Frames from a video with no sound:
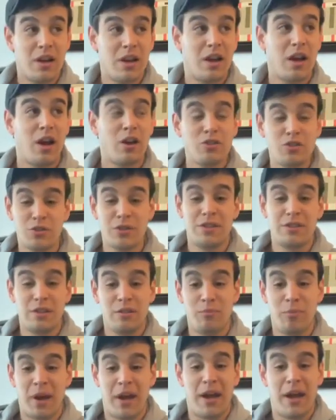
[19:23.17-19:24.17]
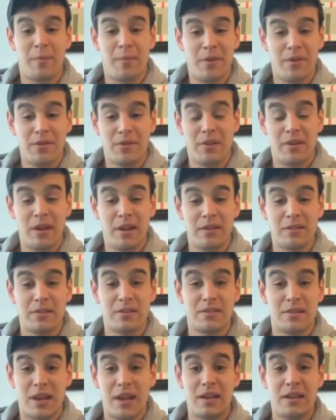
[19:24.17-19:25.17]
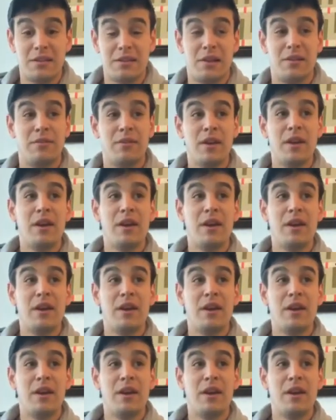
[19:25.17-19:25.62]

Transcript: Countries live by habits, and societies have